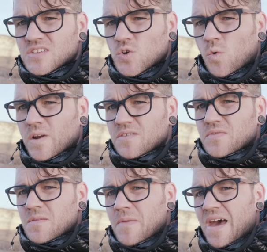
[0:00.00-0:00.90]
20
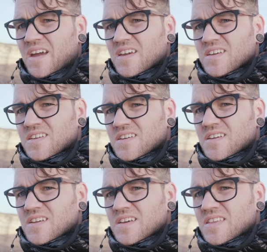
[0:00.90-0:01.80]
feet back.
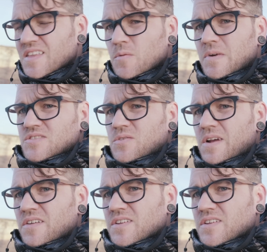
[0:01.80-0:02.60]
They don't mess around.